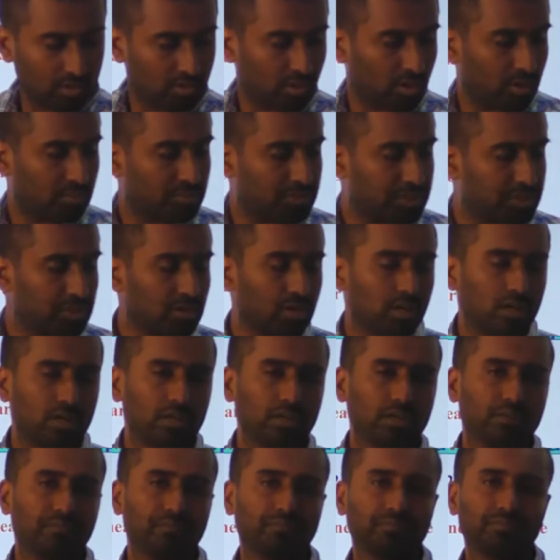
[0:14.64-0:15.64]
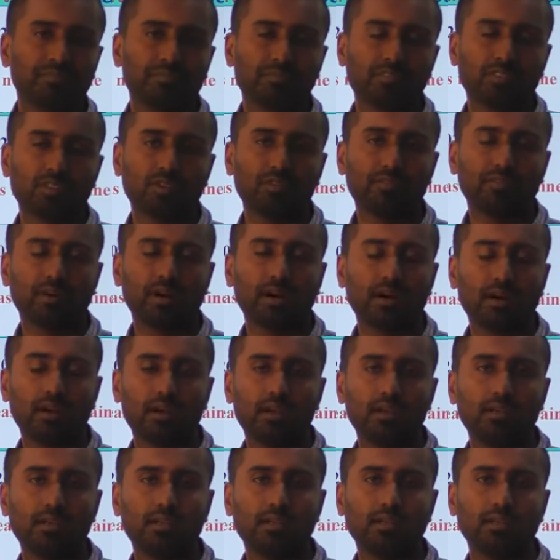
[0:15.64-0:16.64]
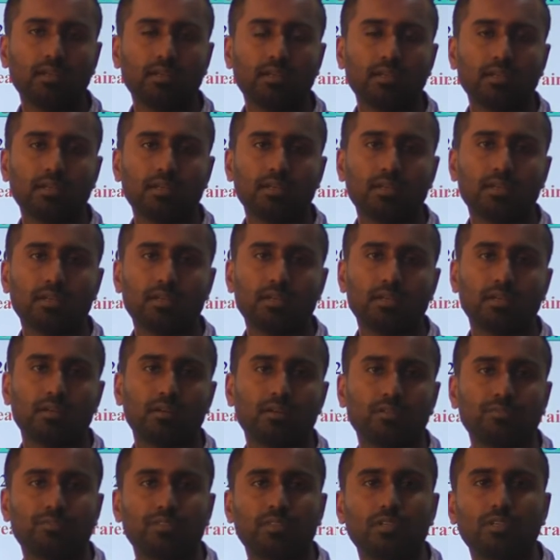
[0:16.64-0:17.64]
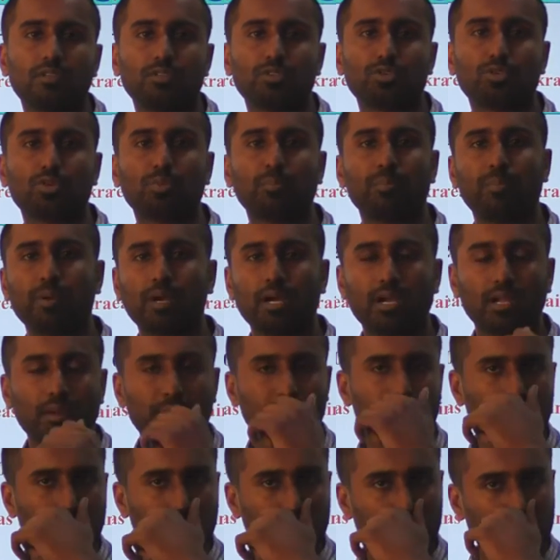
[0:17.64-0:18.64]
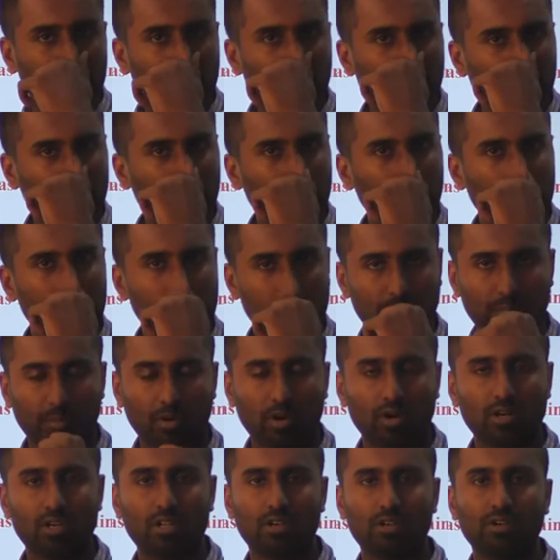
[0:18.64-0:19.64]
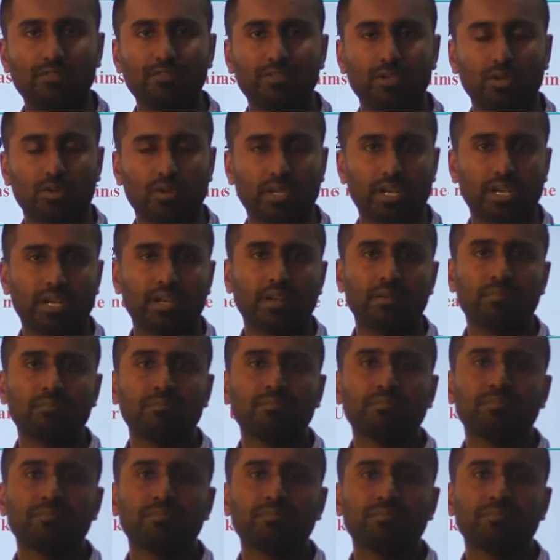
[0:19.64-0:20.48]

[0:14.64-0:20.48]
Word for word: Now I'm sure you've heard of the troop buildup near the border of Ukraine.